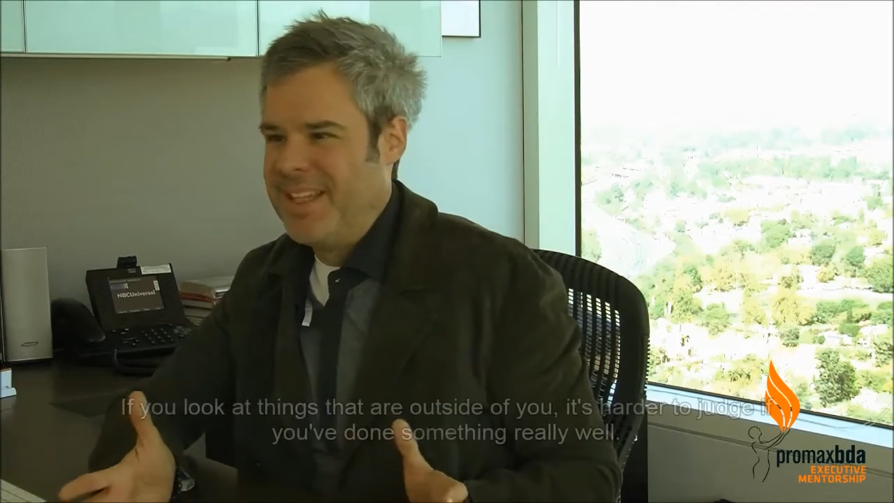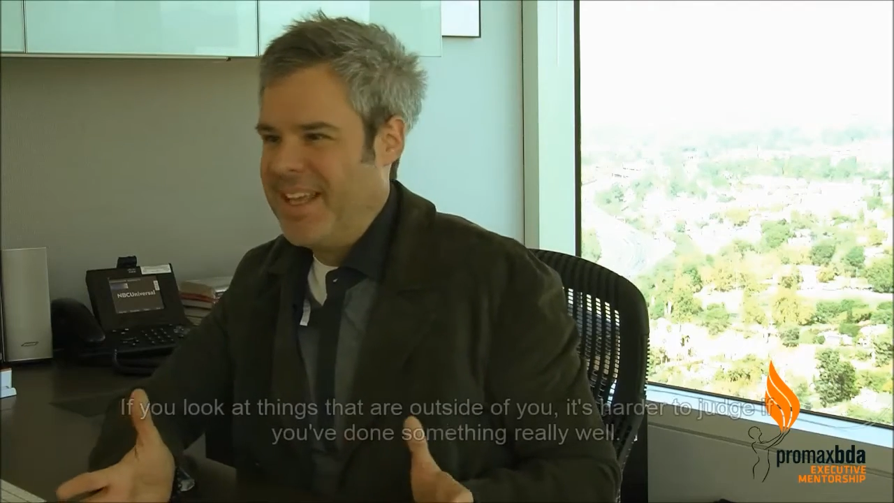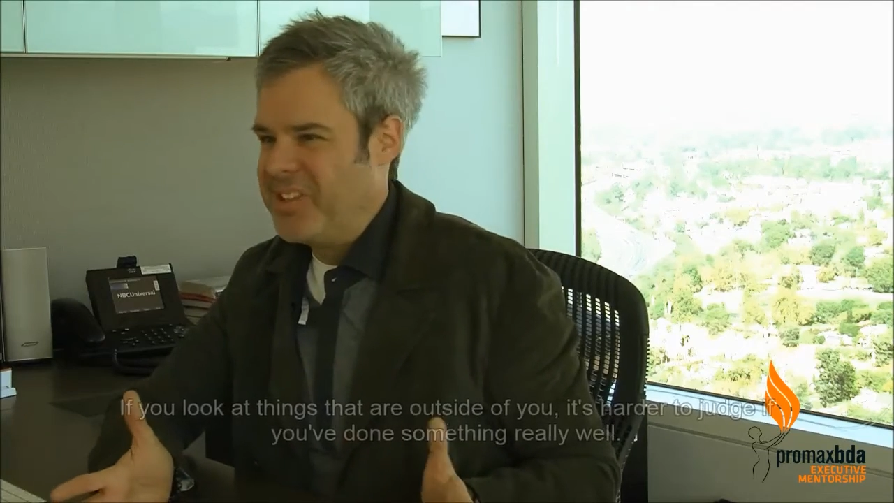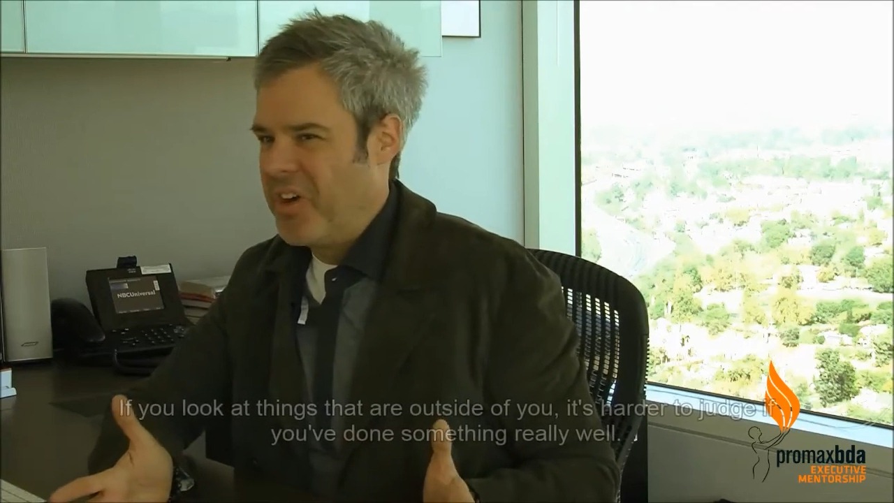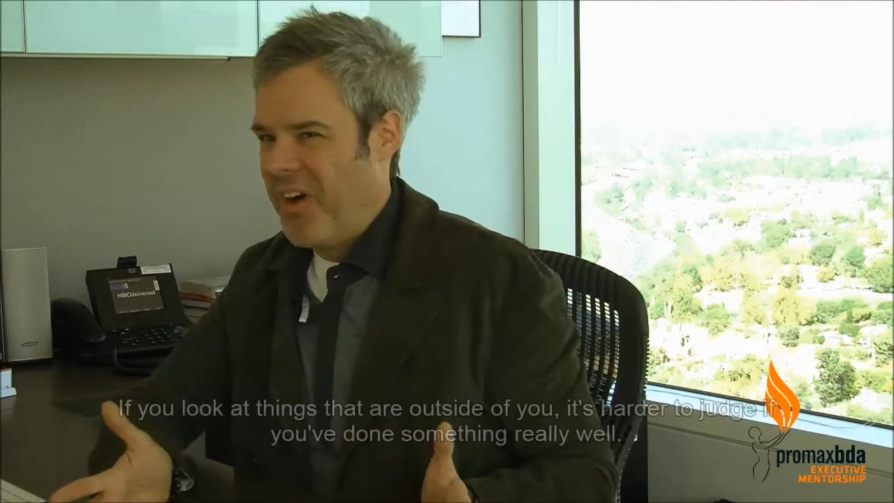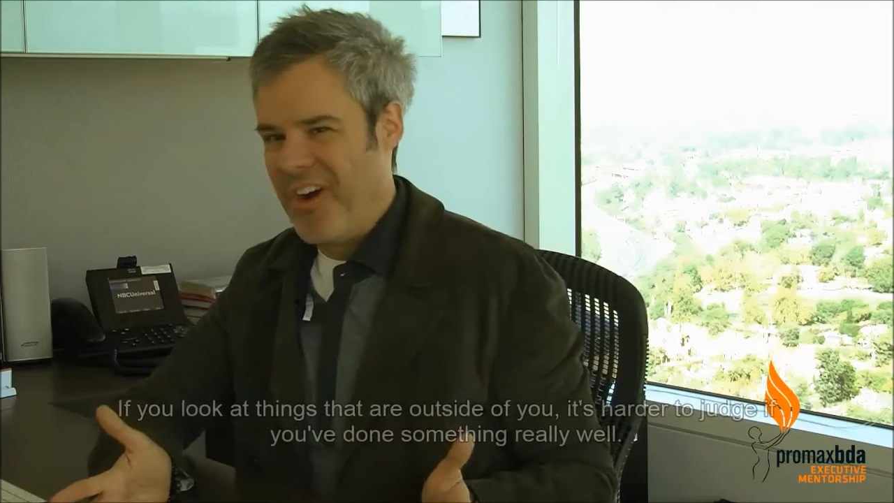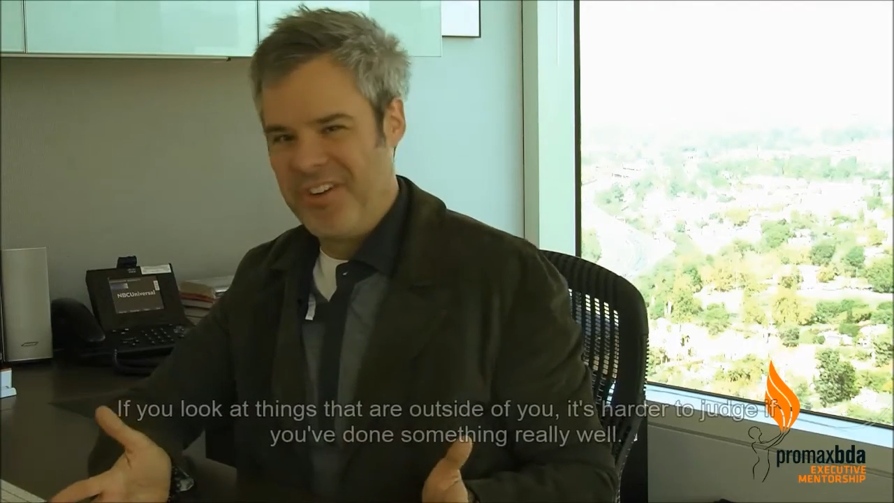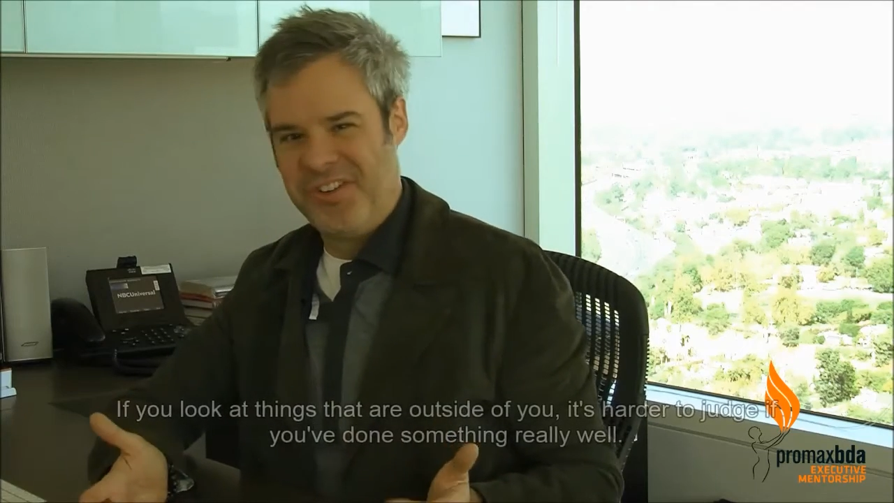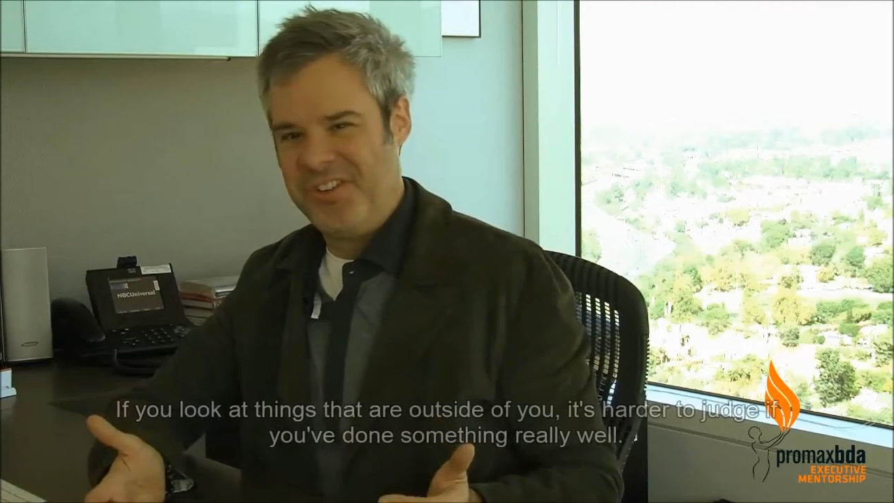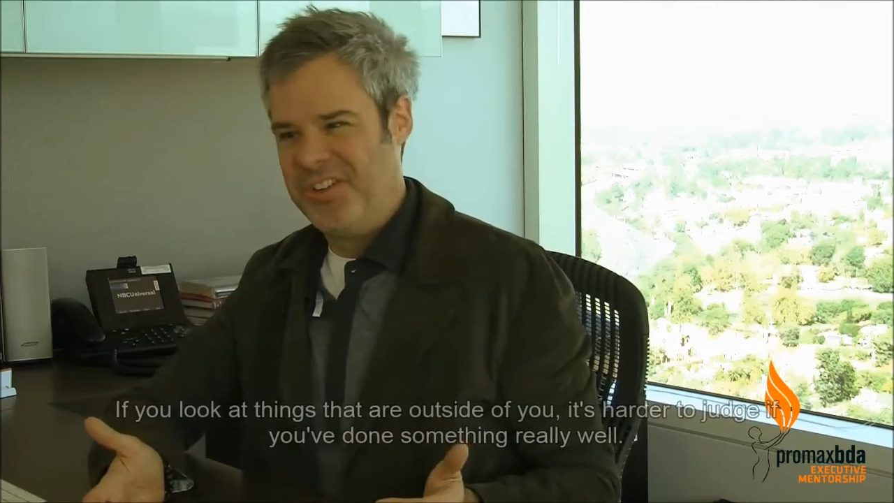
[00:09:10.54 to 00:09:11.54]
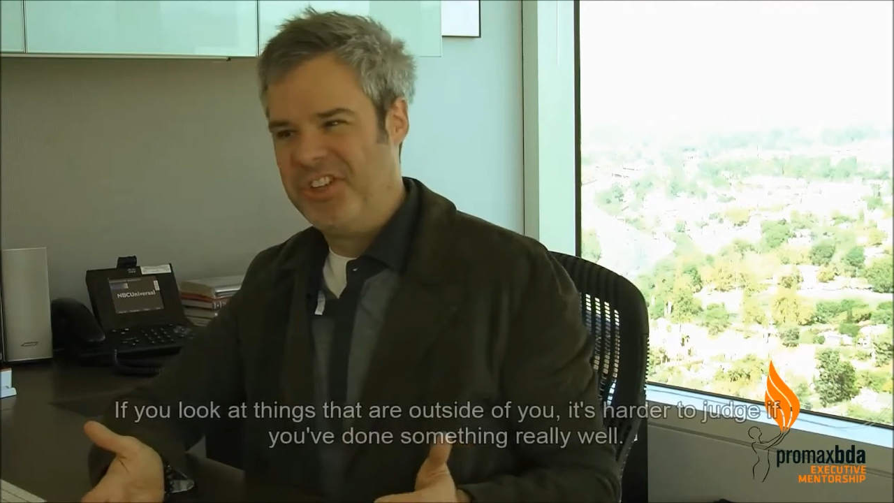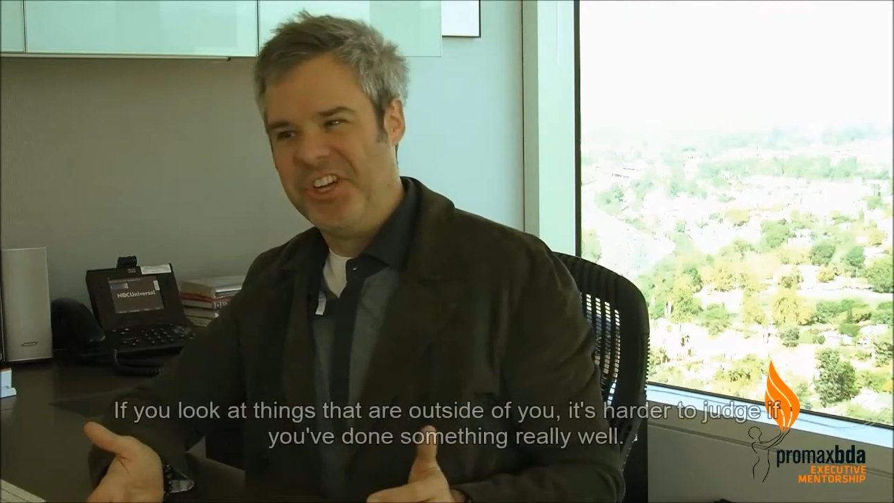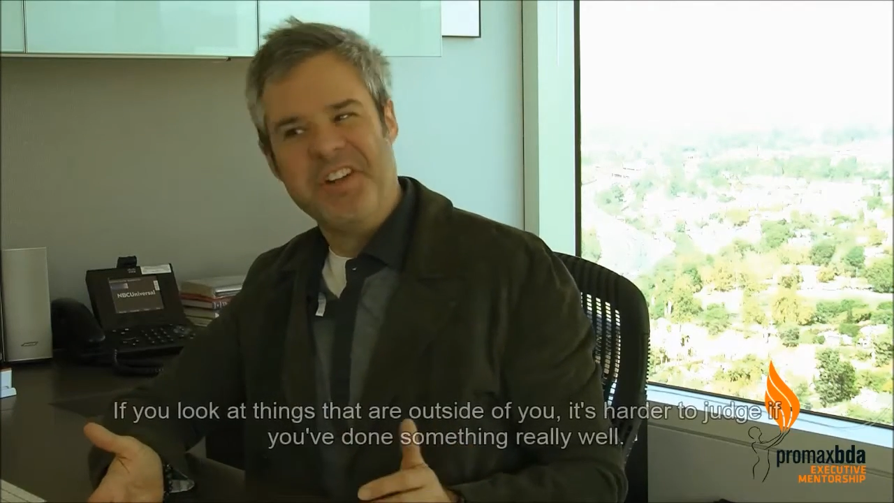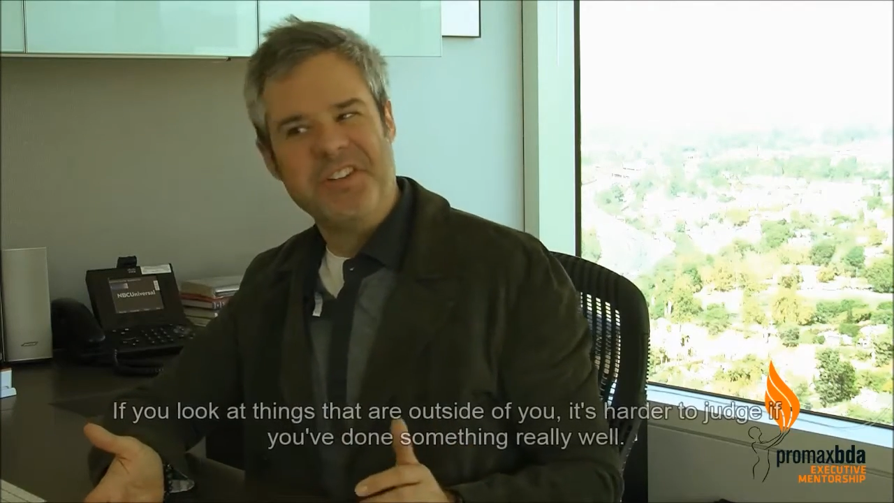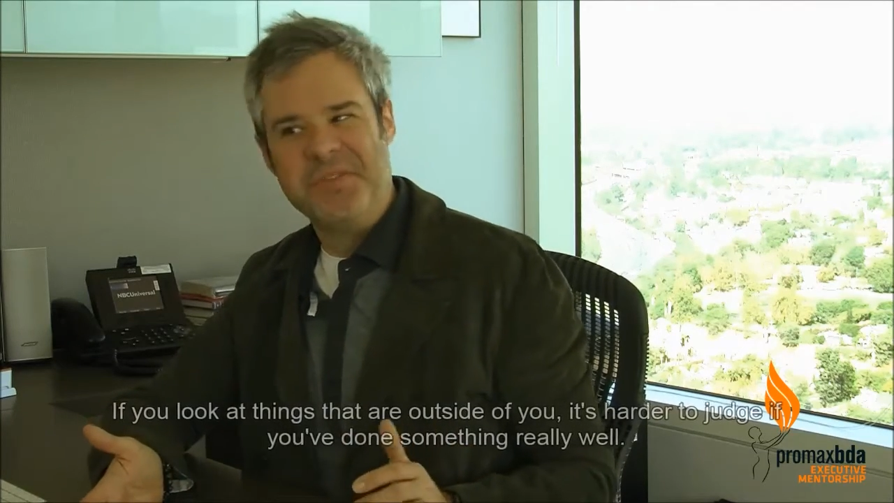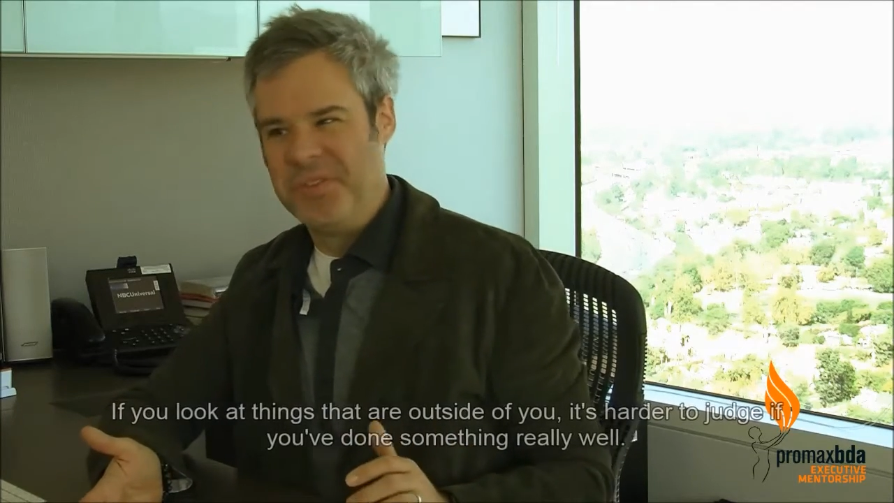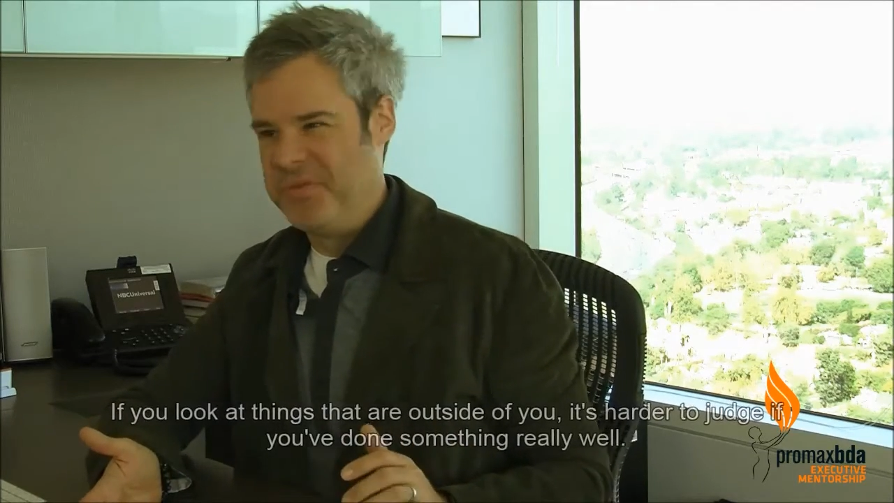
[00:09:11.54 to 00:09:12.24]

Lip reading: it's harder to judge if